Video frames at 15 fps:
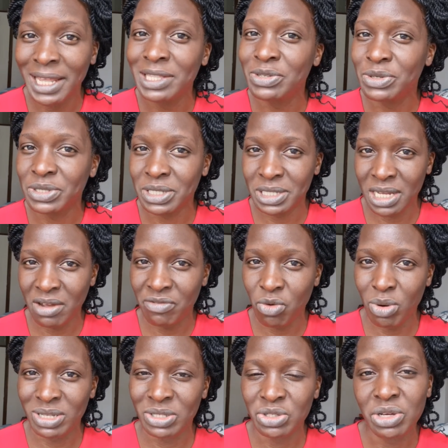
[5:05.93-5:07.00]
And those
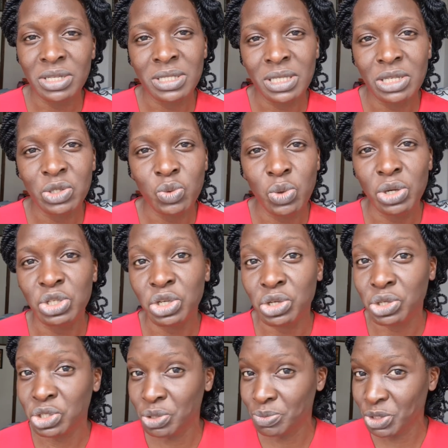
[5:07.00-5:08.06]
tough questions is what
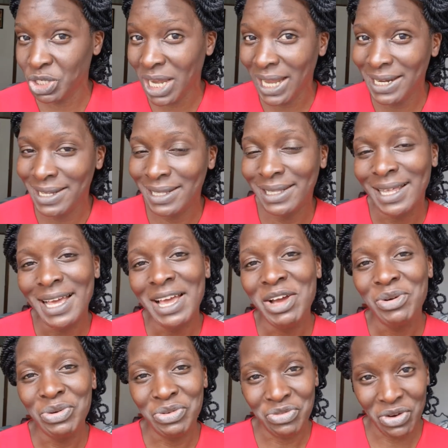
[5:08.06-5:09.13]
your YouTube channel
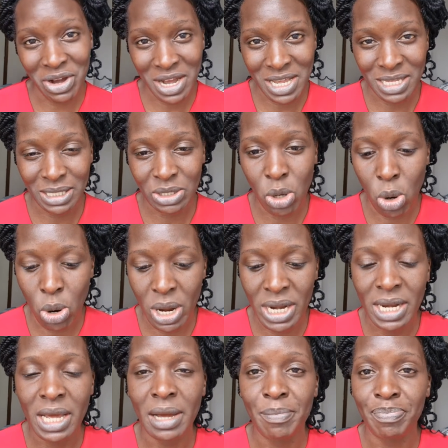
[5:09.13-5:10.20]
would focus
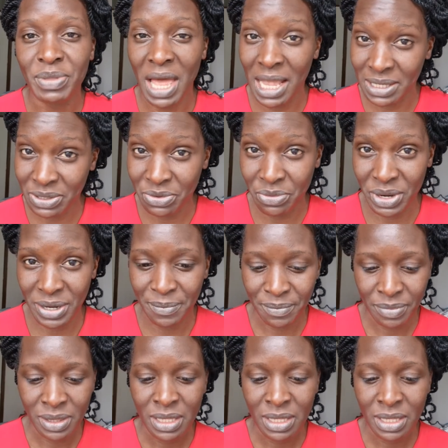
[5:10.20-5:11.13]
on um, answering.